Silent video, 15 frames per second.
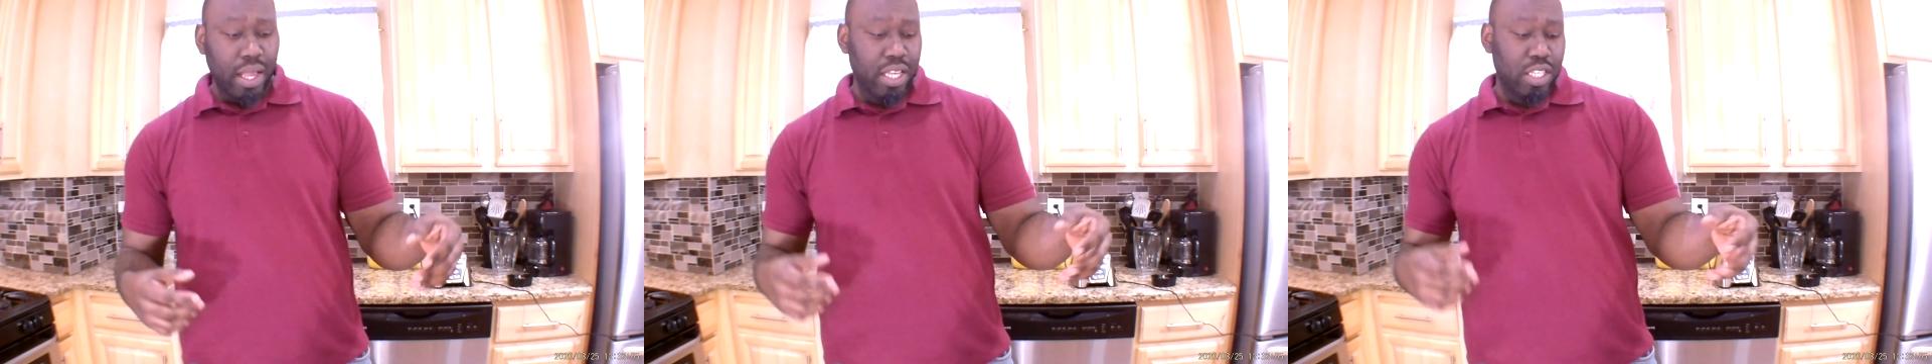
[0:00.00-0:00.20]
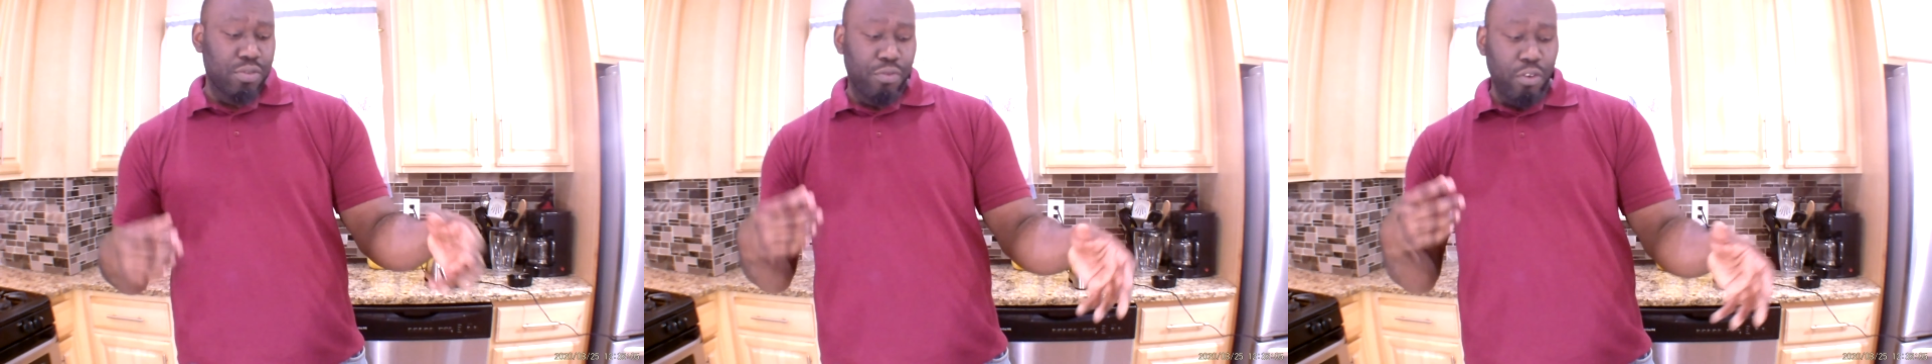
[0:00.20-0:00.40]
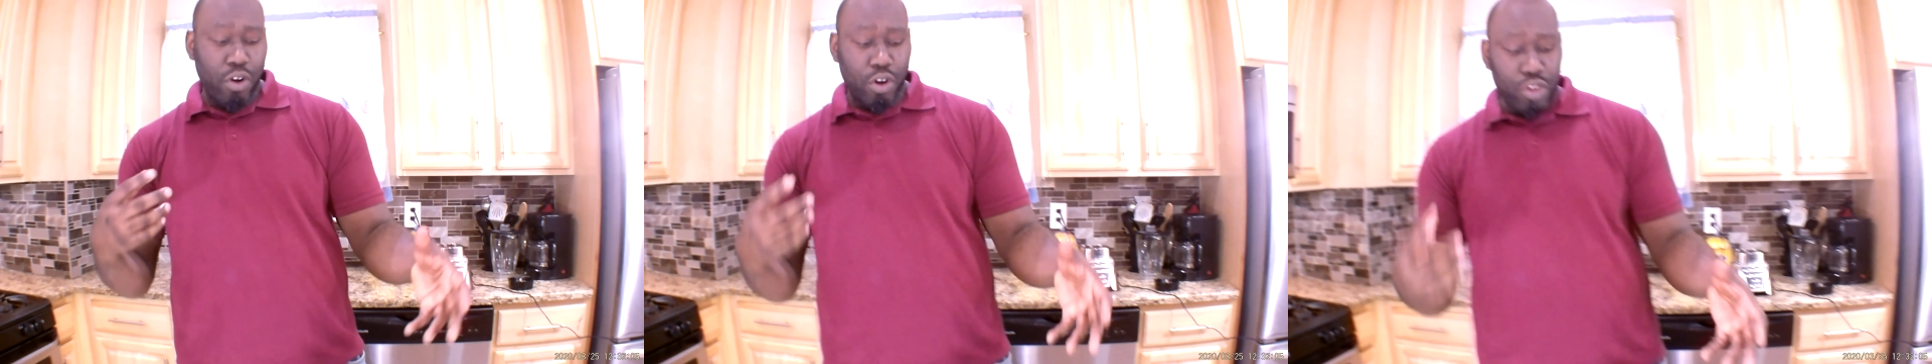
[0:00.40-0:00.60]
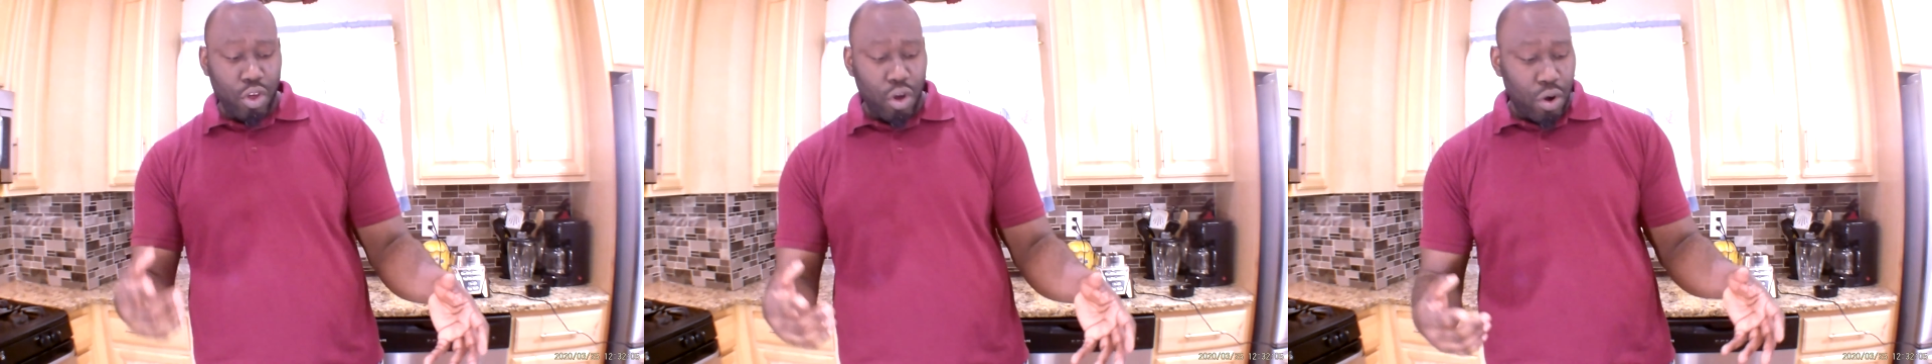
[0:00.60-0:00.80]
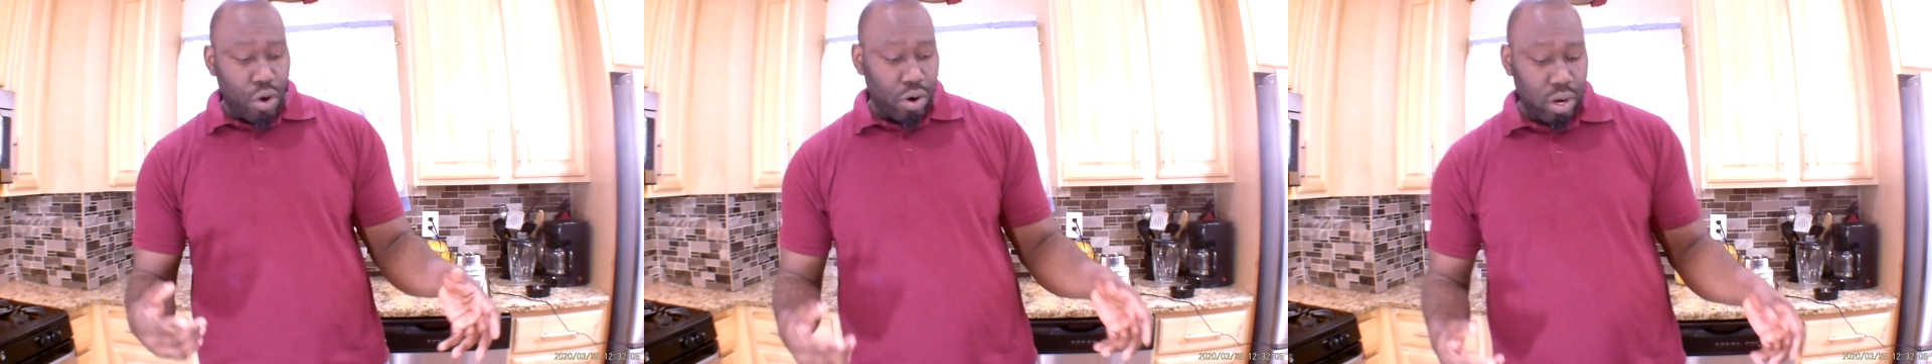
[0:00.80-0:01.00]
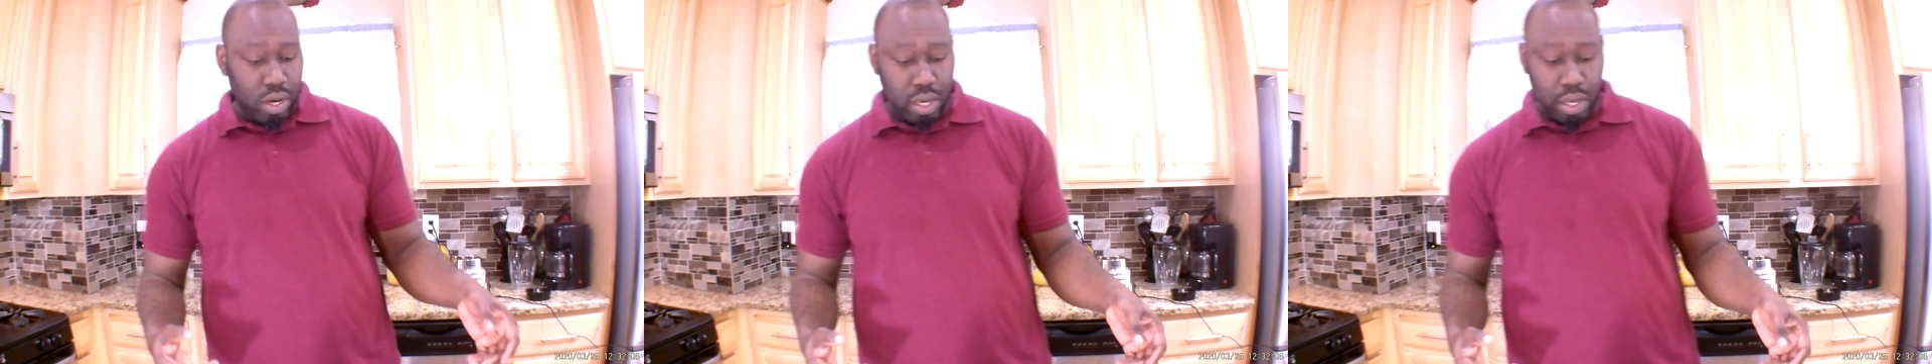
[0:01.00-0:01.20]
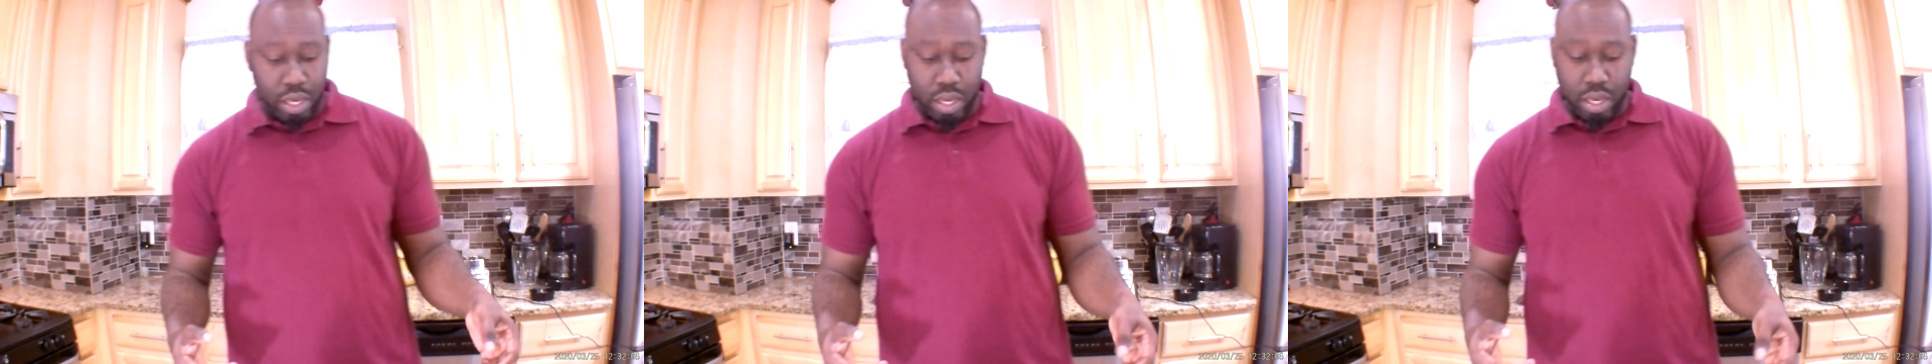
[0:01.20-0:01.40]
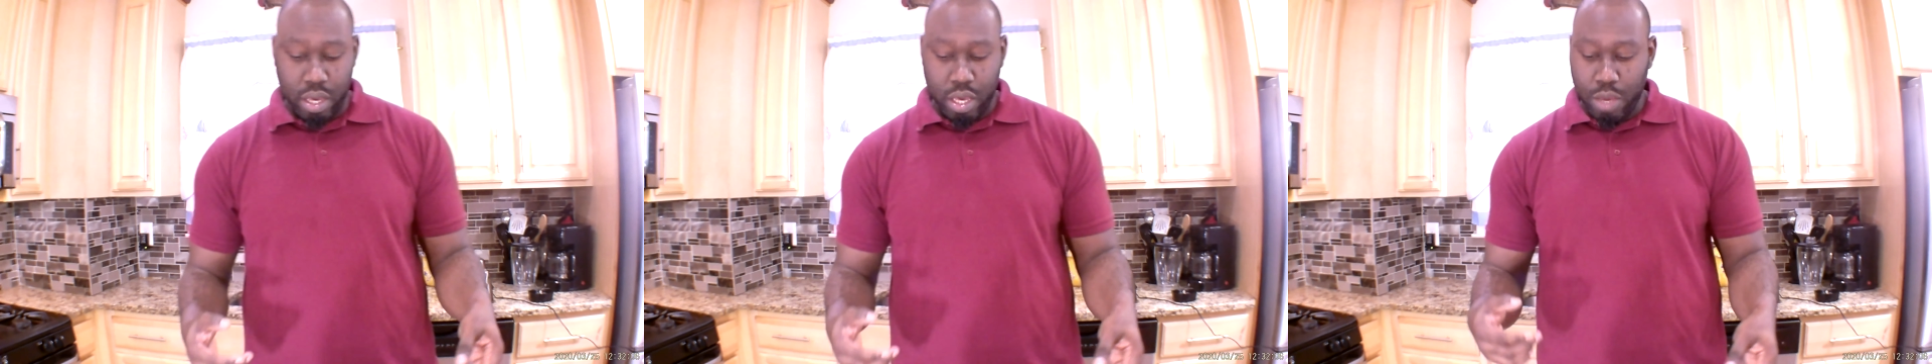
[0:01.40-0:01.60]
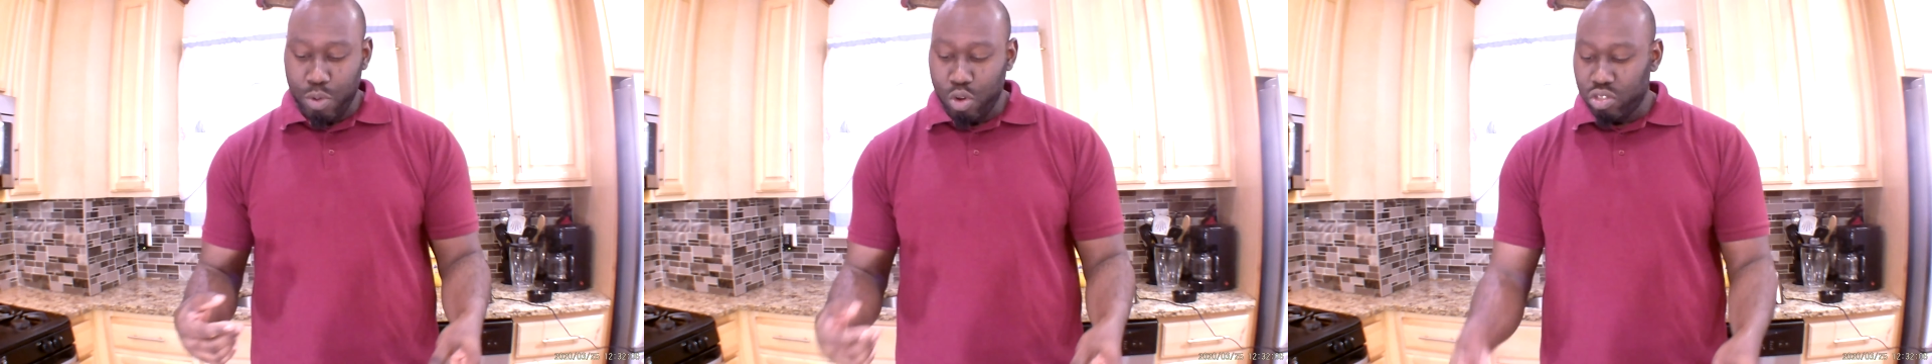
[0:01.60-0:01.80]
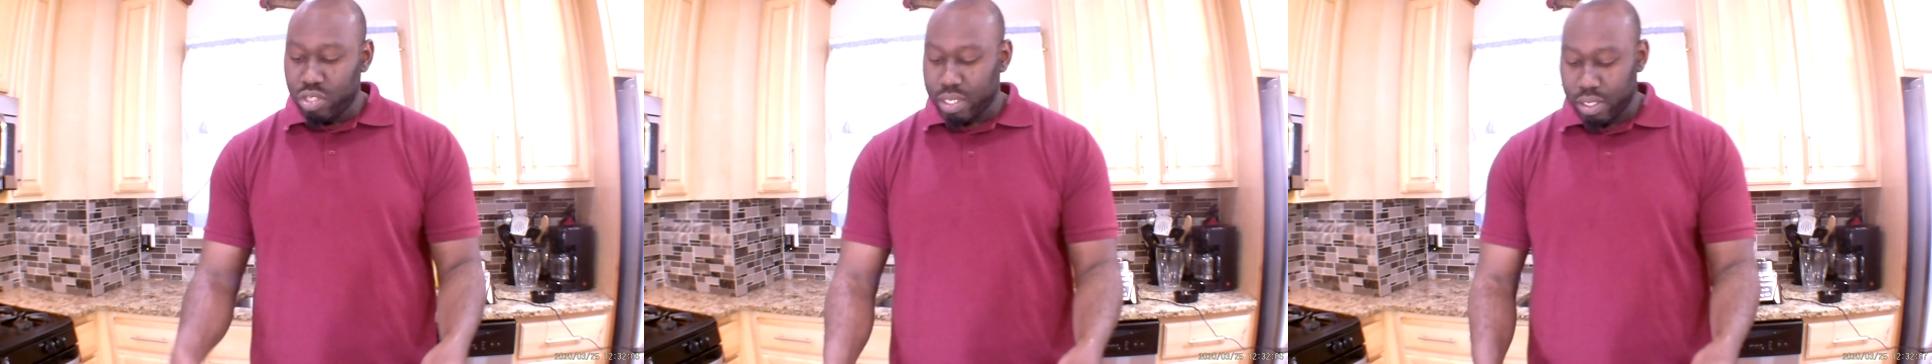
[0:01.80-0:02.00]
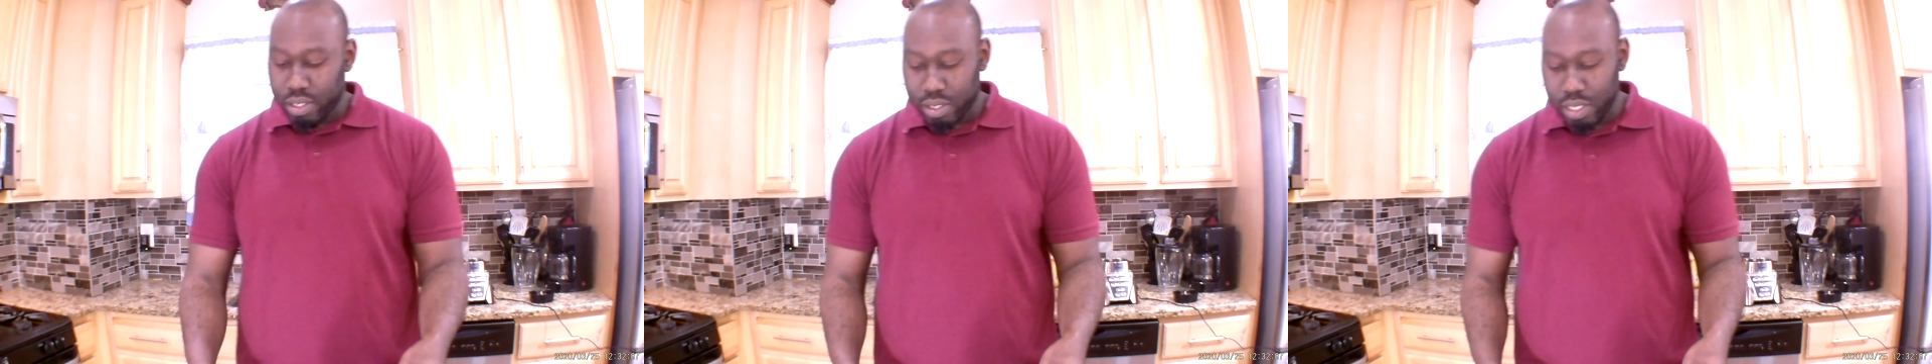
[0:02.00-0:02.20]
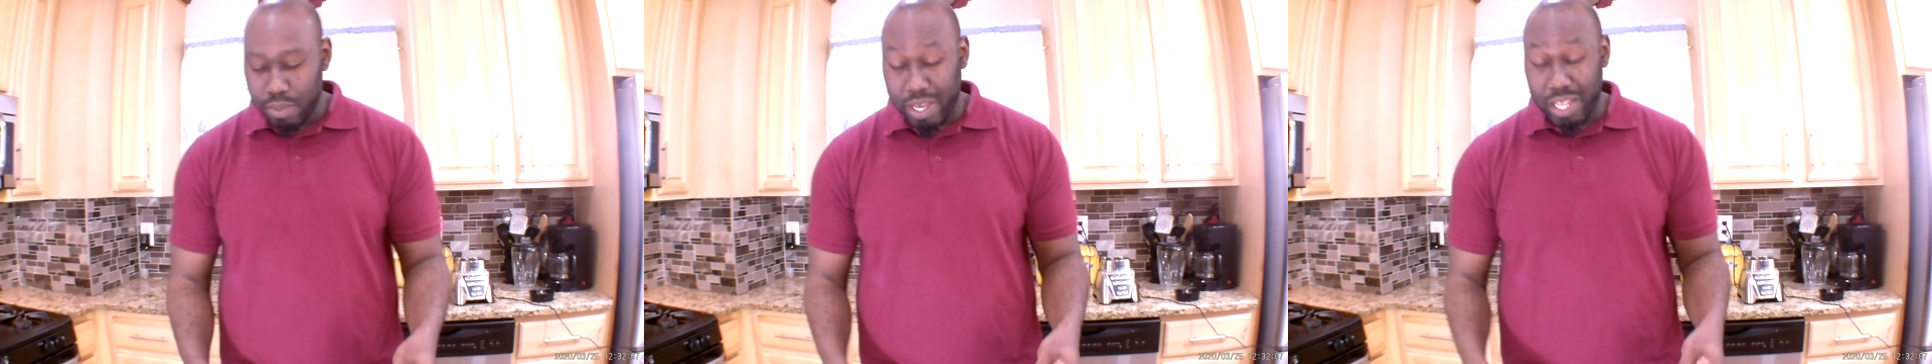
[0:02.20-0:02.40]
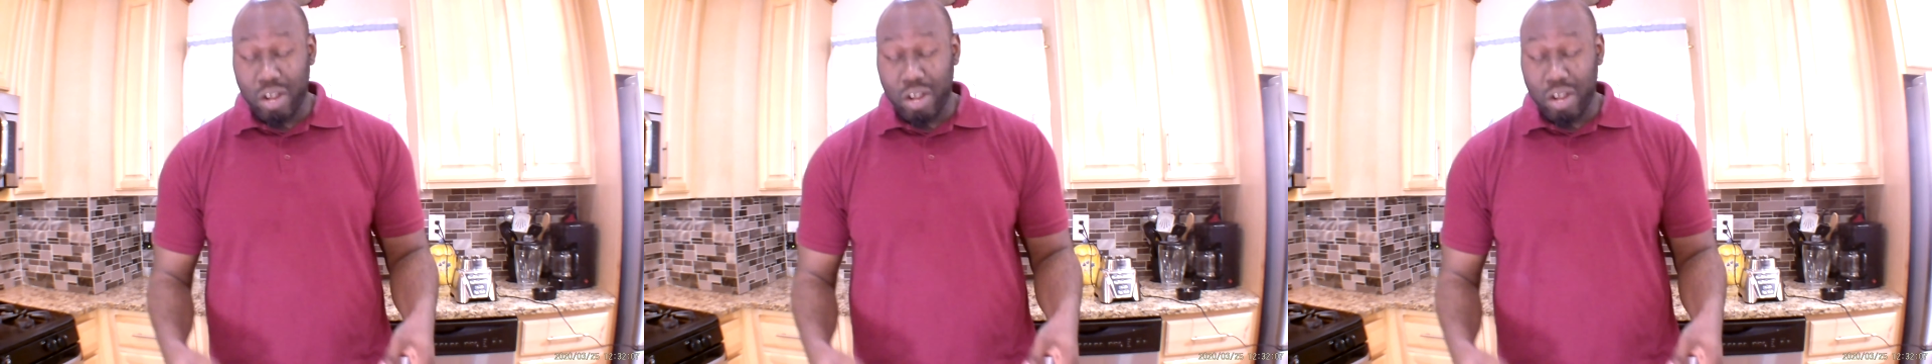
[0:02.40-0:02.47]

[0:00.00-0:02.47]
is for your immune system